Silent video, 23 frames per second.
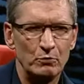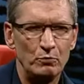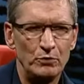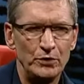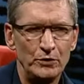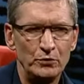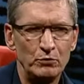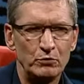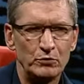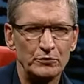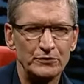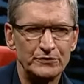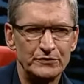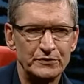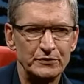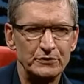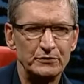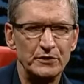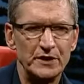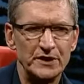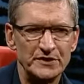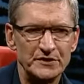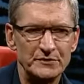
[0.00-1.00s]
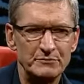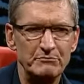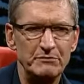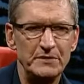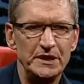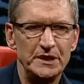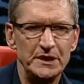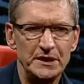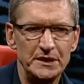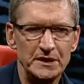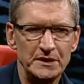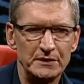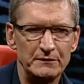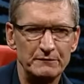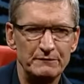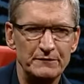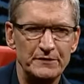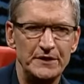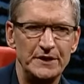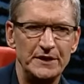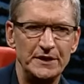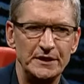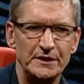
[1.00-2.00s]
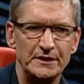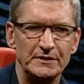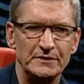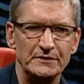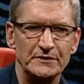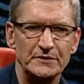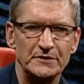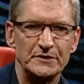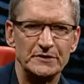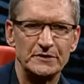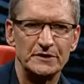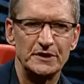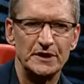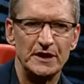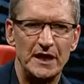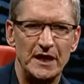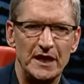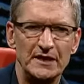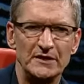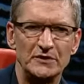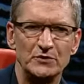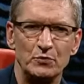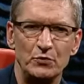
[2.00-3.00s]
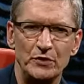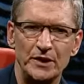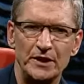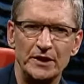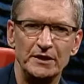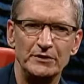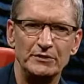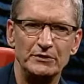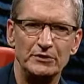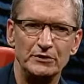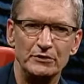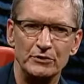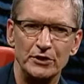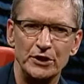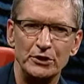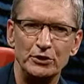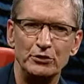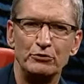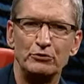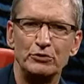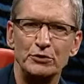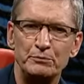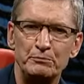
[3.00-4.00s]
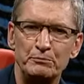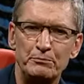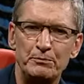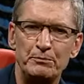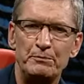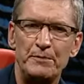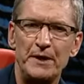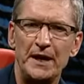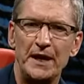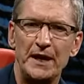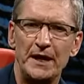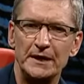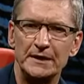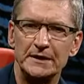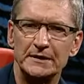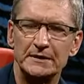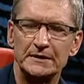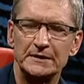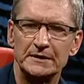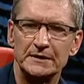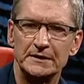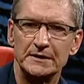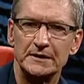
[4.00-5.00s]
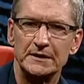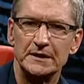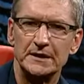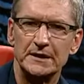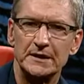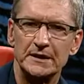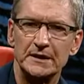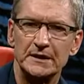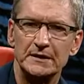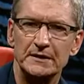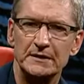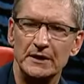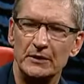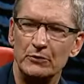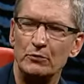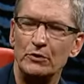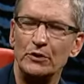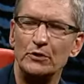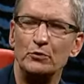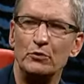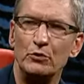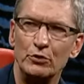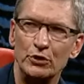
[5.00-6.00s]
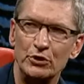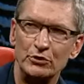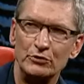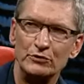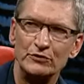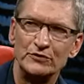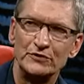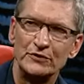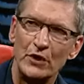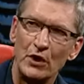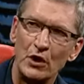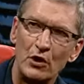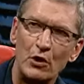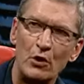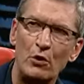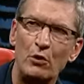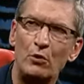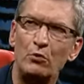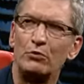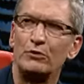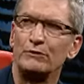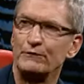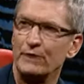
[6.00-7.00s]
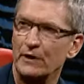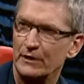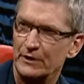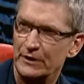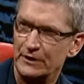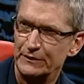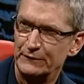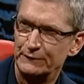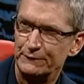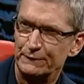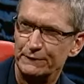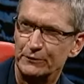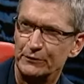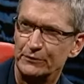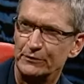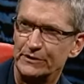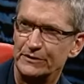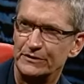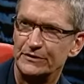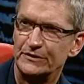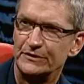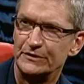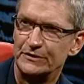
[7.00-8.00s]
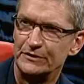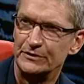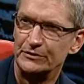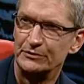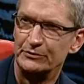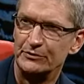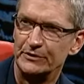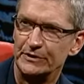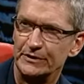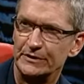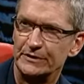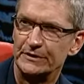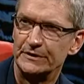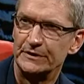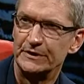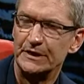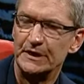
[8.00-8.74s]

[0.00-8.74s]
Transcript: we will do as many of these as we can do, and you can bet that we will use the whole of our influence to do it.